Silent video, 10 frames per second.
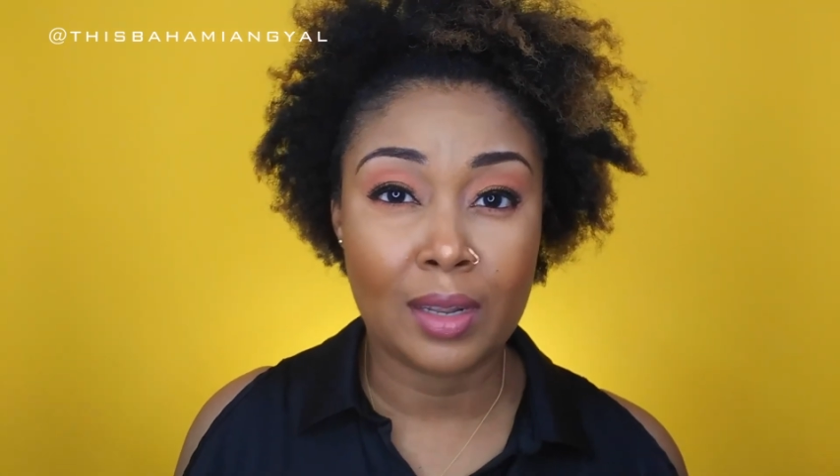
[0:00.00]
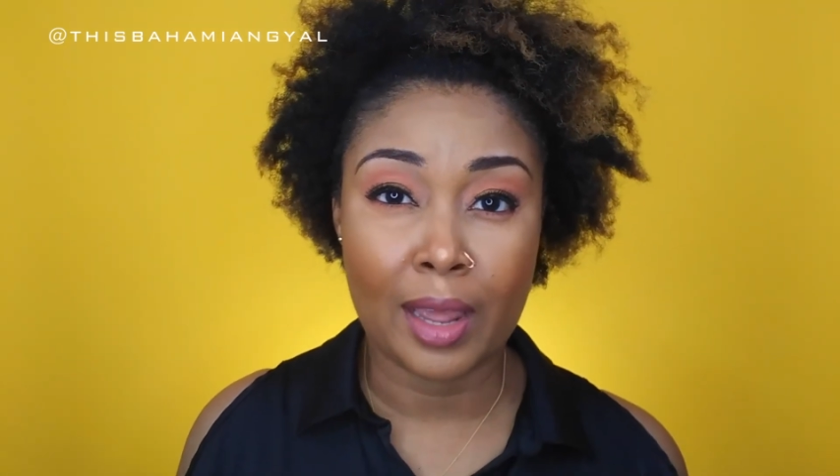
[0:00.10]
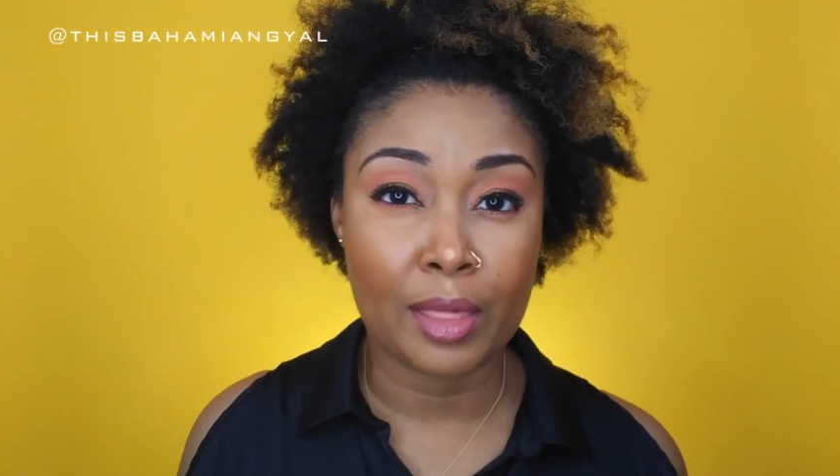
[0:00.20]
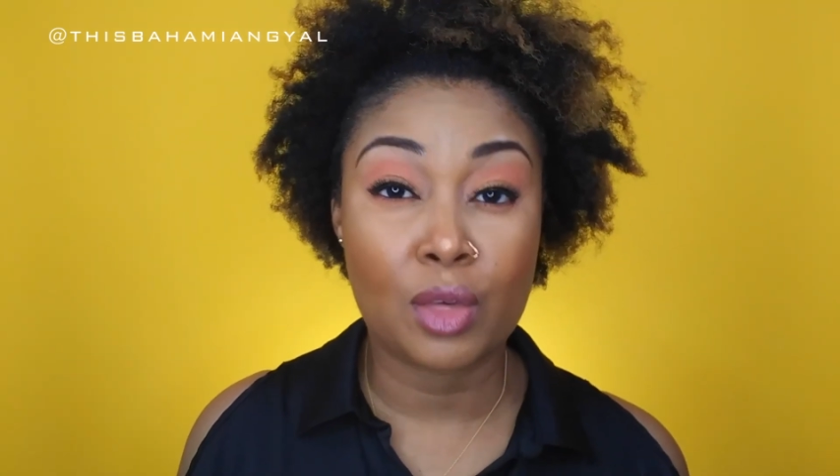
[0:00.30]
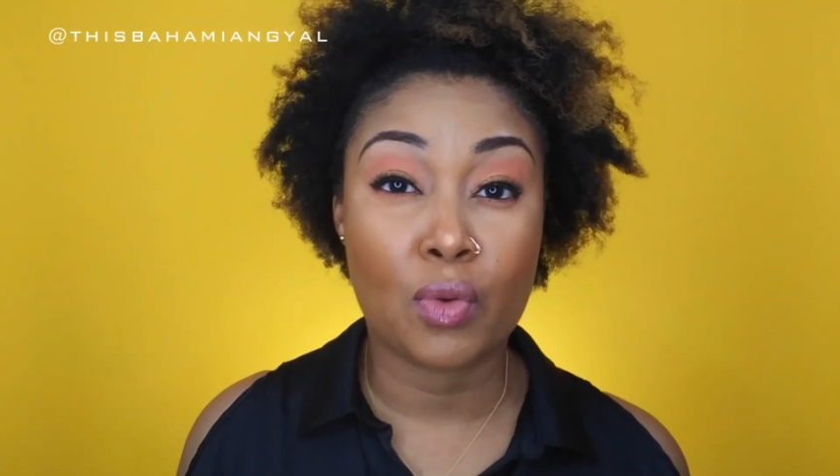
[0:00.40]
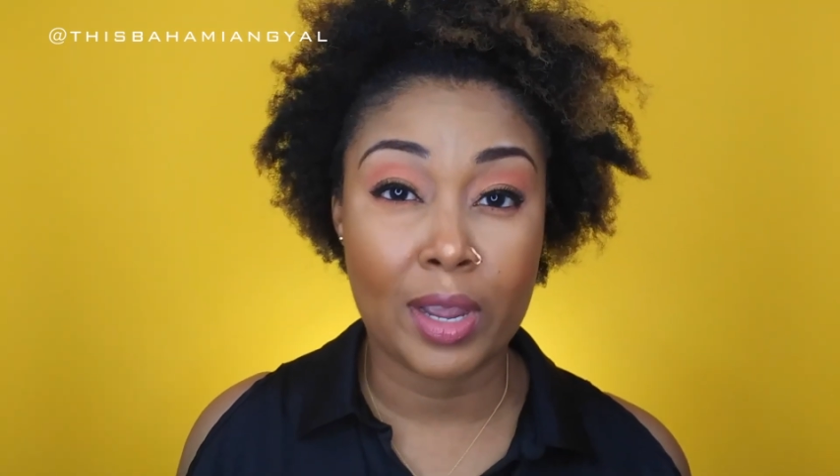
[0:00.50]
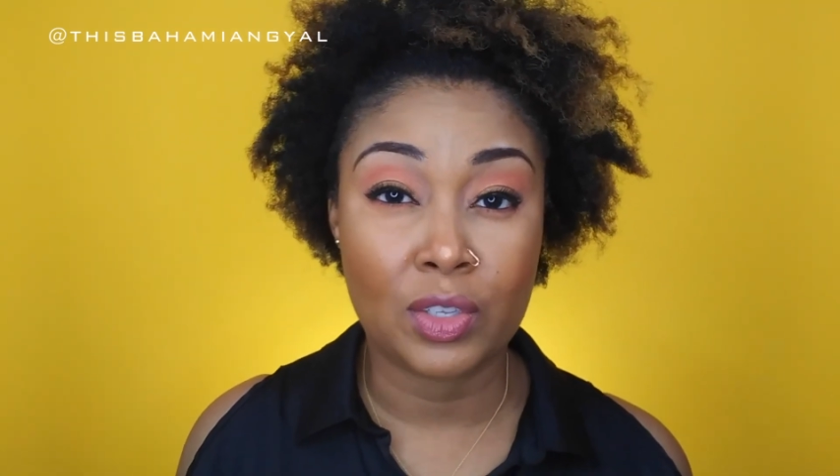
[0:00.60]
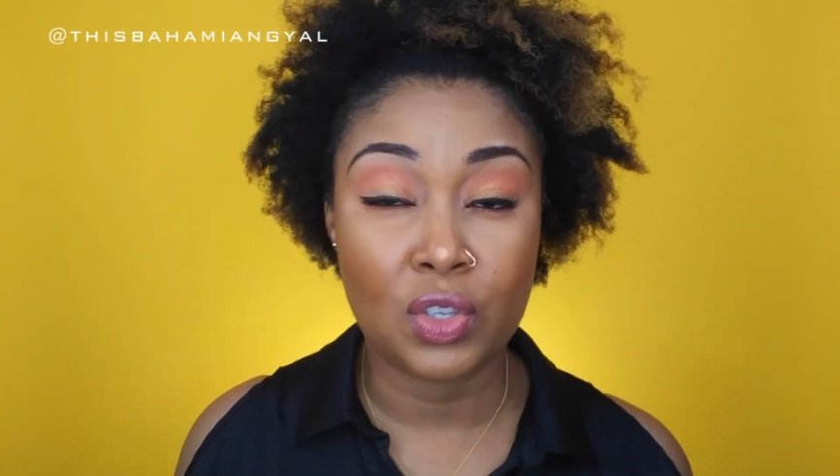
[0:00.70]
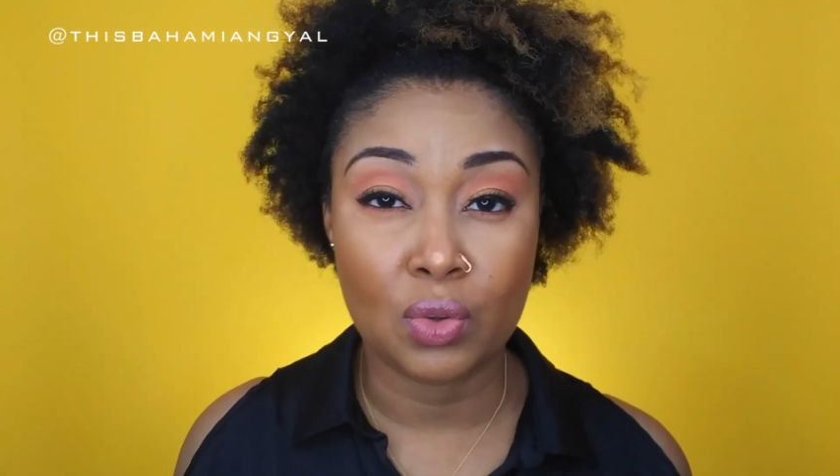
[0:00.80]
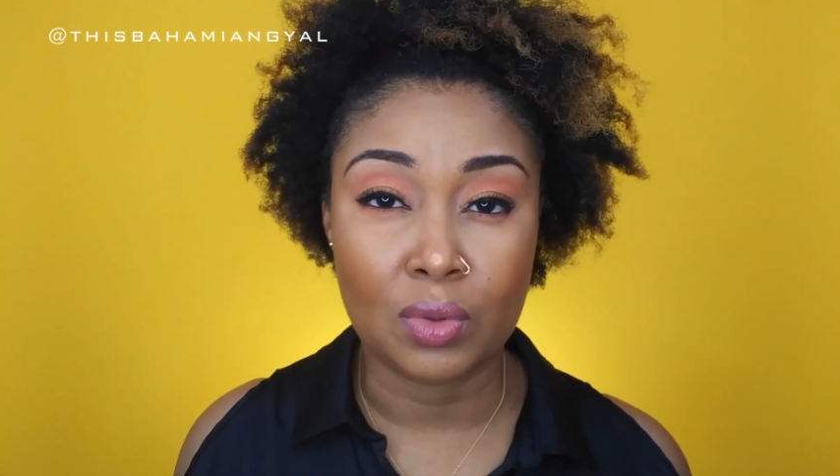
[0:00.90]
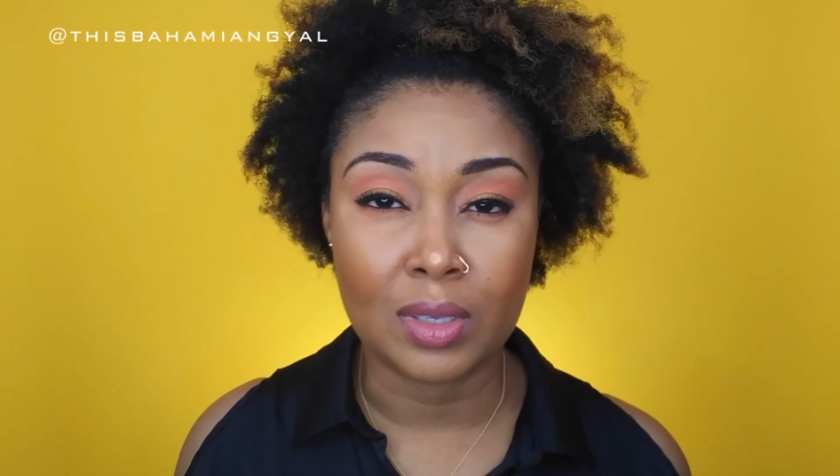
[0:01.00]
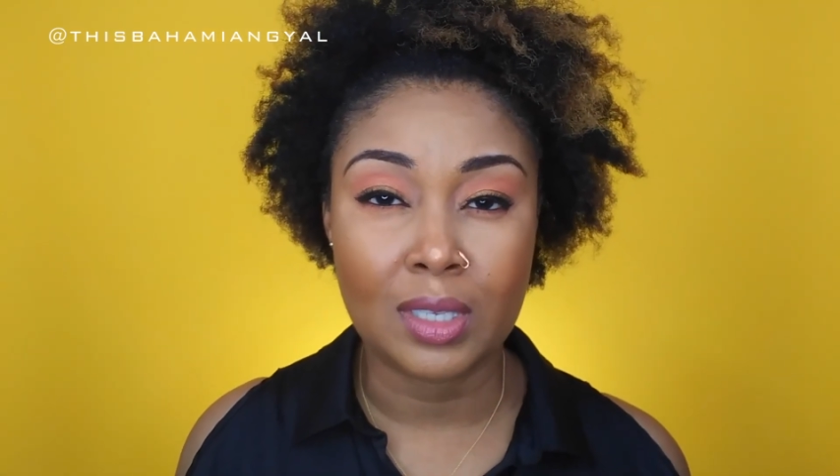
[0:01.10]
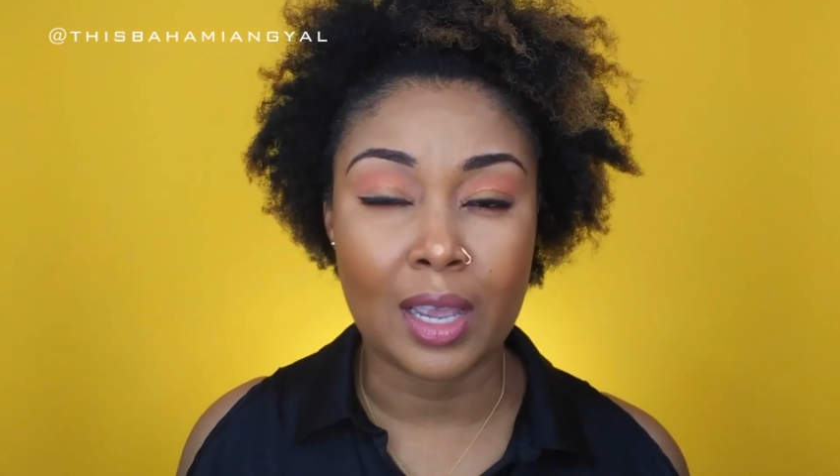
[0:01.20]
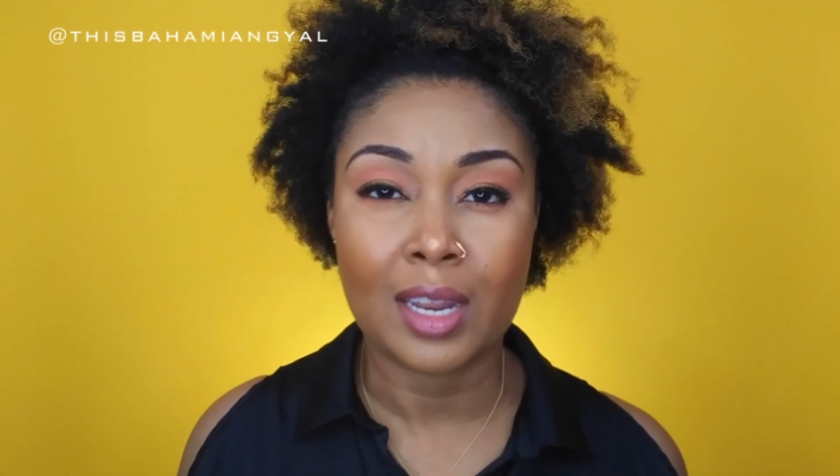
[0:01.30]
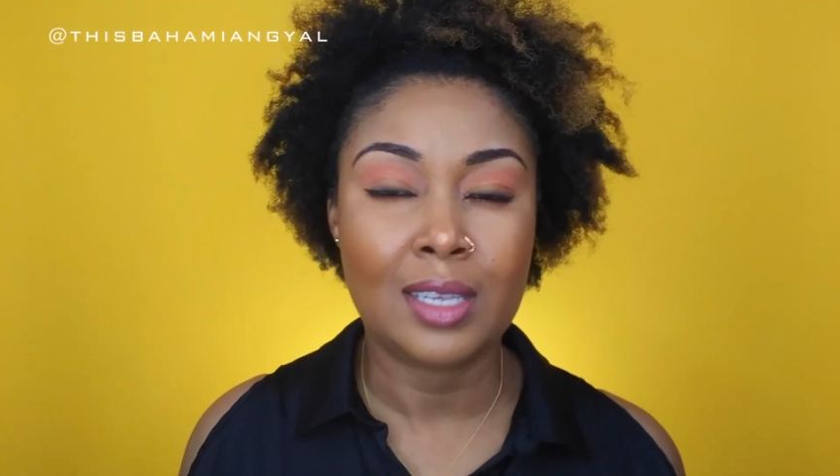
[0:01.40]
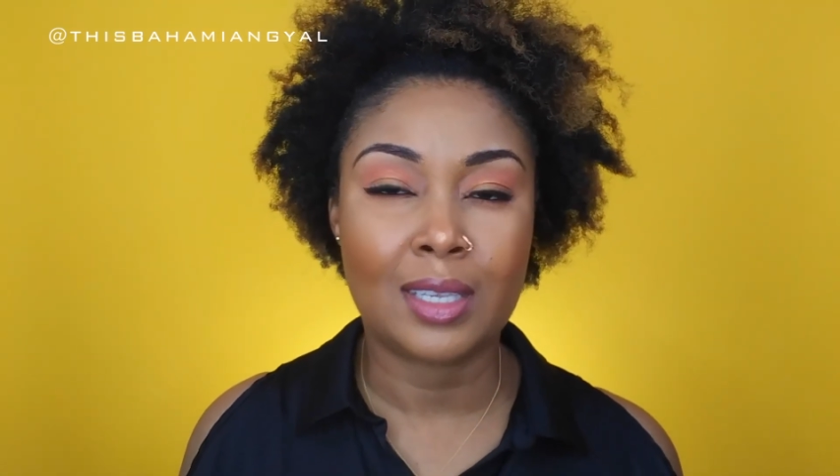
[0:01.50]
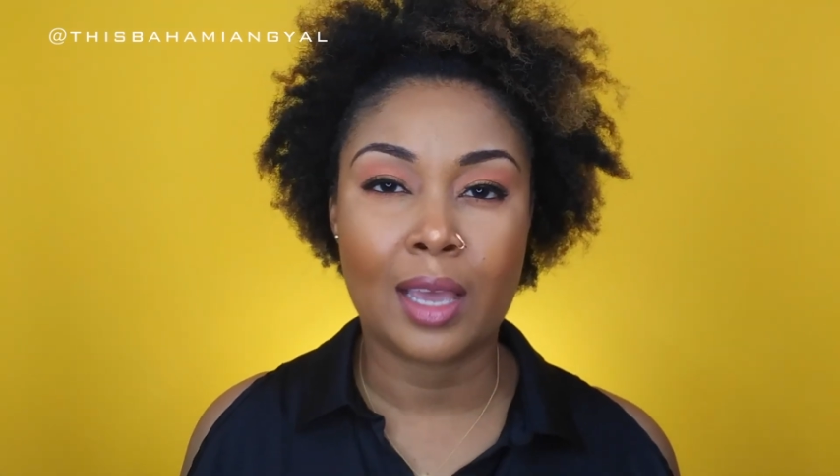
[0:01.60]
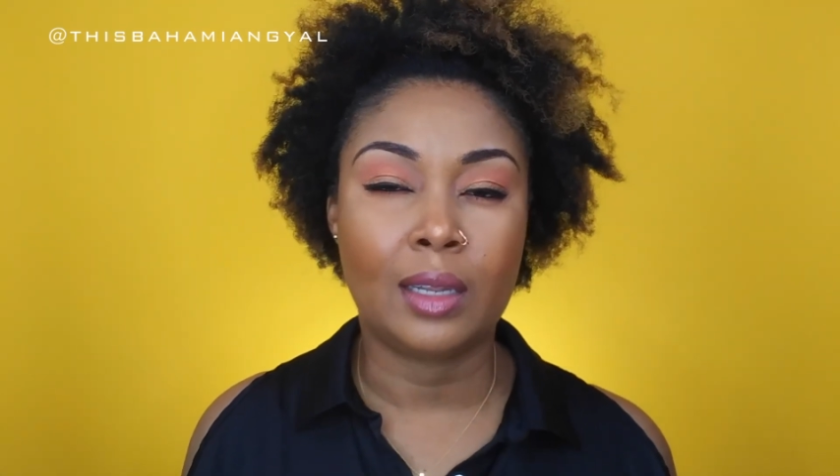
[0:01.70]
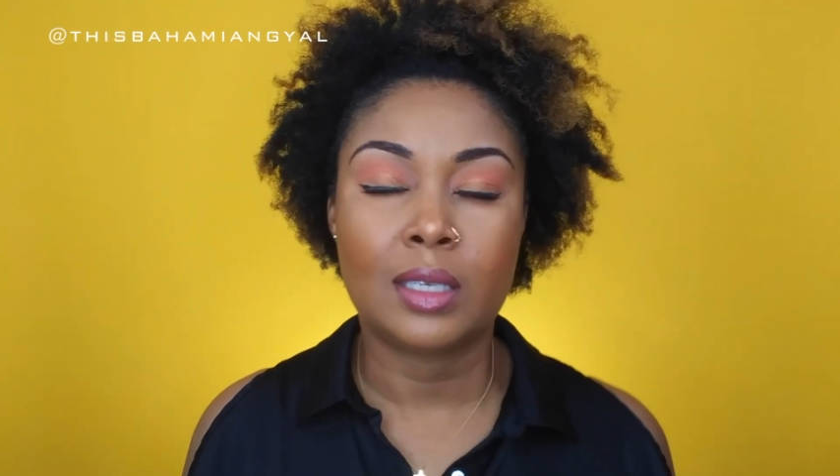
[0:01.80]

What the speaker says: 9th grade students and he said,